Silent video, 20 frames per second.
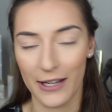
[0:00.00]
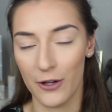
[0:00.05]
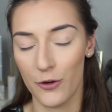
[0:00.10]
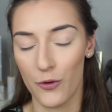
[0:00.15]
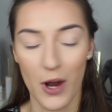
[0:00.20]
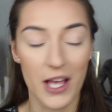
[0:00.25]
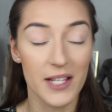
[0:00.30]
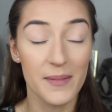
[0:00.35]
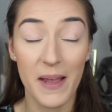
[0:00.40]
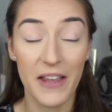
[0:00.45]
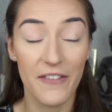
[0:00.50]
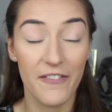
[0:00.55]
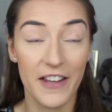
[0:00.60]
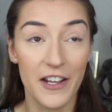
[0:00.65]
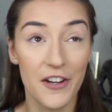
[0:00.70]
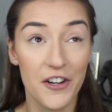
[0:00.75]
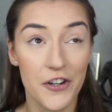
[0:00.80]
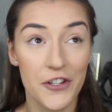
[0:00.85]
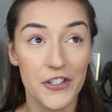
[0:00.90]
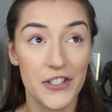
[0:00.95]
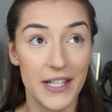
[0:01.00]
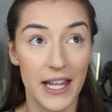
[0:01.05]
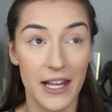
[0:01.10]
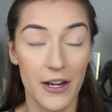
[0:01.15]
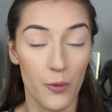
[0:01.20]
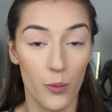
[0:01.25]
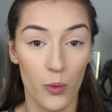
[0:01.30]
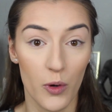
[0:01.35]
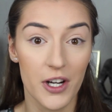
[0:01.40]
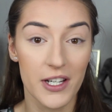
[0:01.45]
and cross my fingers
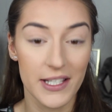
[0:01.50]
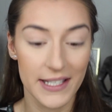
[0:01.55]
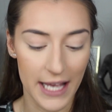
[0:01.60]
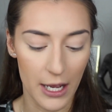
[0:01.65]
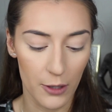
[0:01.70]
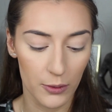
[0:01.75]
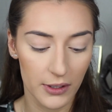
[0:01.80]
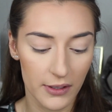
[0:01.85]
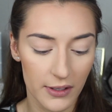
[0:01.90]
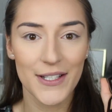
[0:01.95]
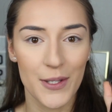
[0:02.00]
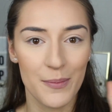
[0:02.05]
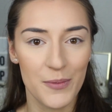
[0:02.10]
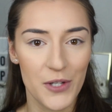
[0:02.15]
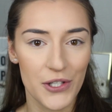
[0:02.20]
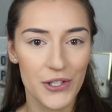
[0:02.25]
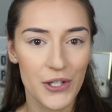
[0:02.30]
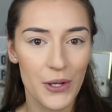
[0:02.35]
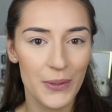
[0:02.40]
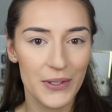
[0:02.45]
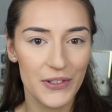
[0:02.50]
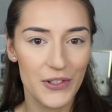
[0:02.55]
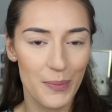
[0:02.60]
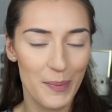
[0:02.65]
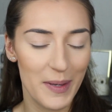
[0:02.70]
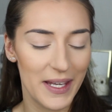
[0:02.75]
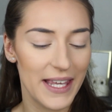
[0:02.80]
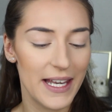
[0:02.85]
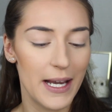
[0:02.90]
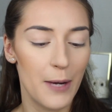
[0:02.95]
that it works out. So I'm just going to
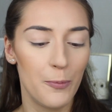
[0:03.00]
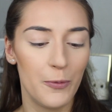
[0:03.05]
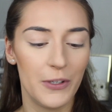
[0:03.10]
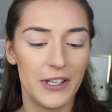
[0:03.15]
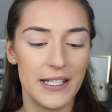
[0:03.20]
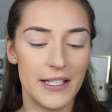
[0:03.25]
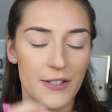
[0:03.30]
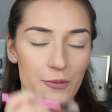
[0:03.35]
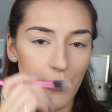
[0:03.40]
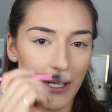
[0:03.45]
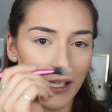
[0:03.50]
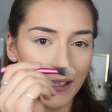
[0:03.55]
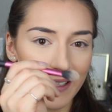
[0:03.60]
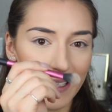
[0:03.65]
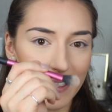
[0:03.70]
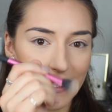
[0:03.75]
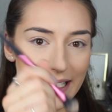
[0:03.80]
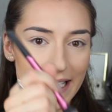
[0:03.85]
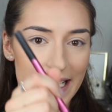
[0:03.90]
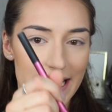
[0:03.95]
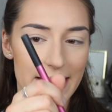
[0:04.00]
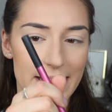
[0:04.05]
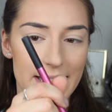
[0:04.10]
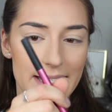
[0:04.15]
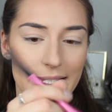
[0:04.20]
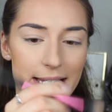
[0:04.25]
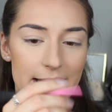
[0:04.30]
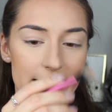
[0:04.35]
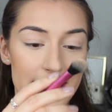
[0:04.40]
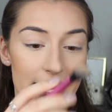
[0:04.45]
pick it up with this Real
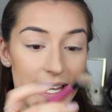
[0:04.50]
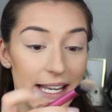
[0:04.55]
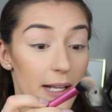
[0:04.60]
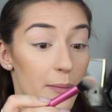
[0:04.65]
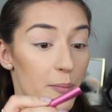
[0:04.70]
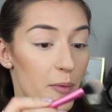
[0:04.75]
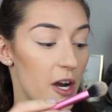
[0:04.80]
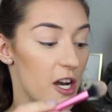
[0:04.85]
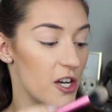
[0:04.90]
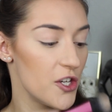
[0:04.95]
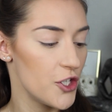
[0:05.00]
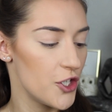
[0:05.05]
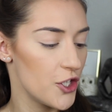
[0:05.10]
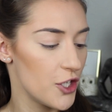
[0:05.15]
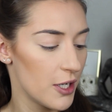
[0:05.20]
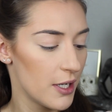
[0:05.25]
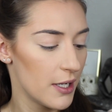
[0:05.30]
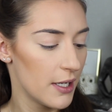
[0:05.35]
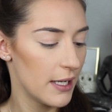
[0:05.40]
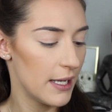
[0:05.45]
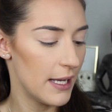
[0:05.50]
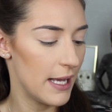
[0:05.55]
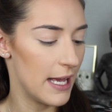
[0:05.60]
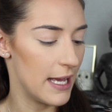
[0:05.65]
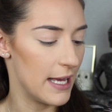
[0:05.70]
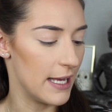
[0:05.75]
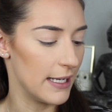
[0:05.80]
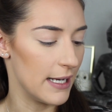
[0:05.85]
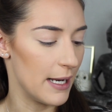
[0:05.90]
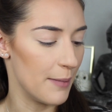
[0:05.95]
Techniques setting brush,
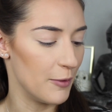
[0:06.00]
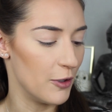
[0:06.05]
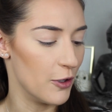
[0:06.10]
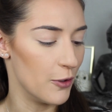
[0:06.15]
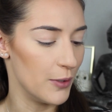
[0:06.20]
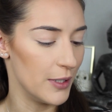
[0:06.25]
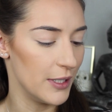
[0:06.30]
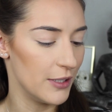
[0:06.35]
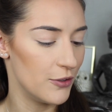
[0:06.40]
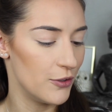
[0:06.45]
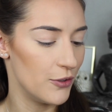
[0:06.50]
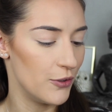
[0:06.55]
and I'm going